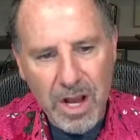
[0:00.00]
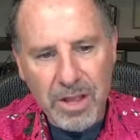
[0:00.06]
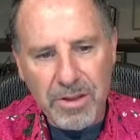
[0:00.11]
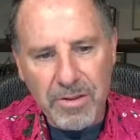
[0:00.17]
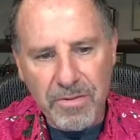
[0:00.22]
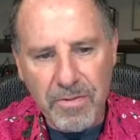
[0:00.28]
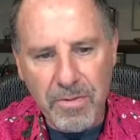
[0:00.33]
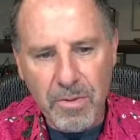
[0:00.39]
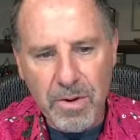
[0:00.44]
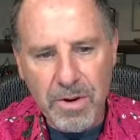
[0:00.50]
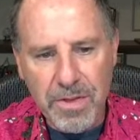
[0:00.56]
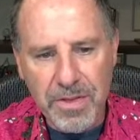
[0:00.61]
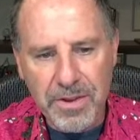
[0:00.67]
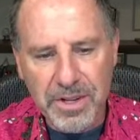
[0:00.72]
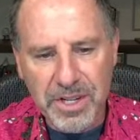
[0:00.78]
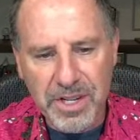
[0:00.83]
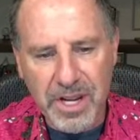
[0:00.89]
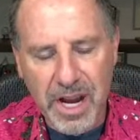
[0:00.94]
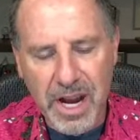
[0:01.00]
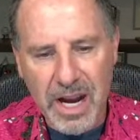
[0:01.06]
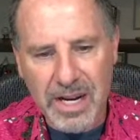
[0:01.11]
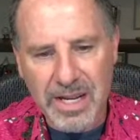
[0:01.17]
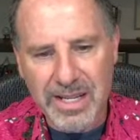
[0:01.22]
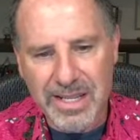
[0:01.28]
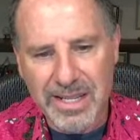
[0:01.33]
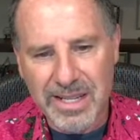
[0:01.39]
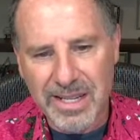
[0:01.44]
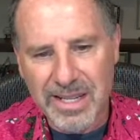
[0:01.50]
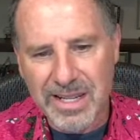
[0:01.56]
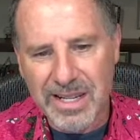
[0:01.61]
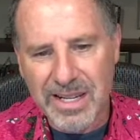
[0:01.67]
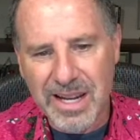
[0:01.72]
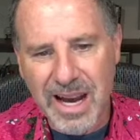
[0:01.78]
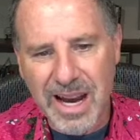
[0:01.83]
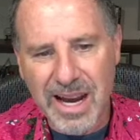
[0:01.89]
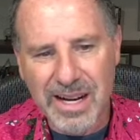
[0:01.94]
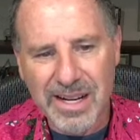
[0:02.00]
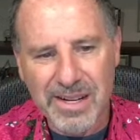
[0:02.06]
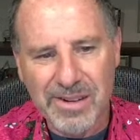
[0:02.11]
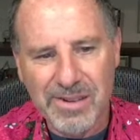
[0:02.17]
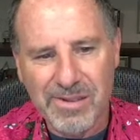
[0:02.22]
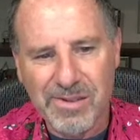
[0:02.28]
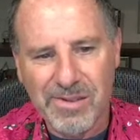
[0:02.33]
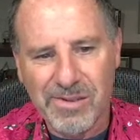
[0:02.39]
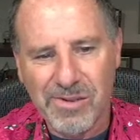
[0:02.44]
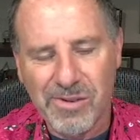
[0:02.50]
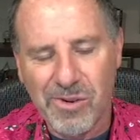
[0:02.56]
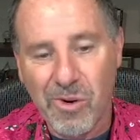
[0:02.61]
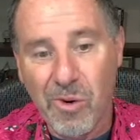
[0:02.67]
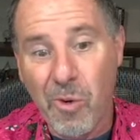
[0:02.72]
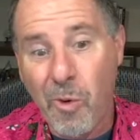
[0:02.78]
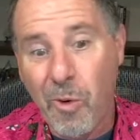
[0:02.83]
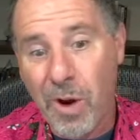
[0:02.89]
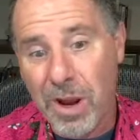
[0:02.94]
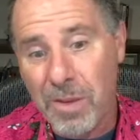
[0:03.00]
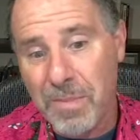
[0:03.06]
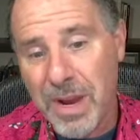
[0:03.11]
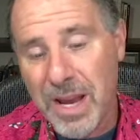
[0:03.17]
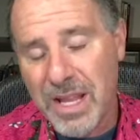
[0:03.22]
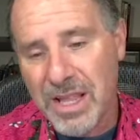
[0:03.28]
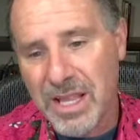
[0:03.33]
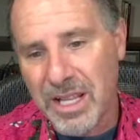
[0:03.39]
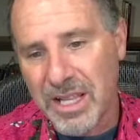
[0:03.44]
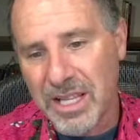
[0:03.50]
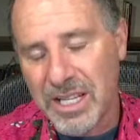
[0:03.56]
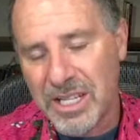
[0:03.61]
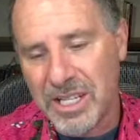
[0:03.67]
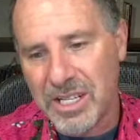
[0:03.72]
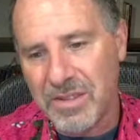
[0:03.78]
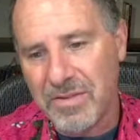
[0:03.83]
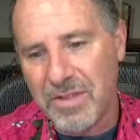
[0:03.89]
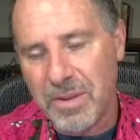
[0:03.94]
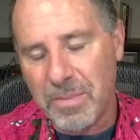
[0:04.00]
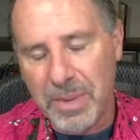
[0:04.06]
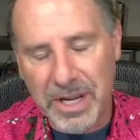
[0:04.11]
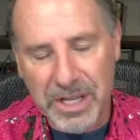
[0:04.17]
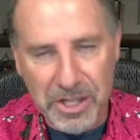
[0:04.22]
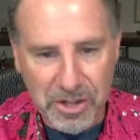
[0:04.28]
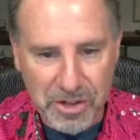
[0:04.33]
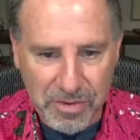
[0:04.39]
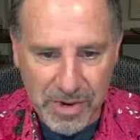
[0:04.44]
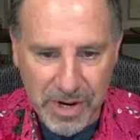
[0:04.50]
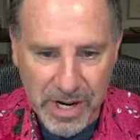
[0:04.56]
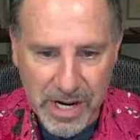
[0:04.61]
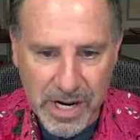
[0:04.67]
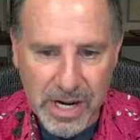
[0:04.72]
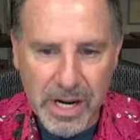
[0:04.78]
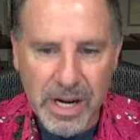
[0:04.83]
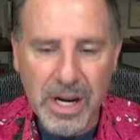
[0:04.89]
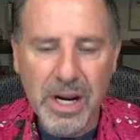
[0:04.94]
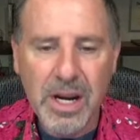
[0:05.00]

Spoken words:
The fourth stock did not quite make the list of the best three.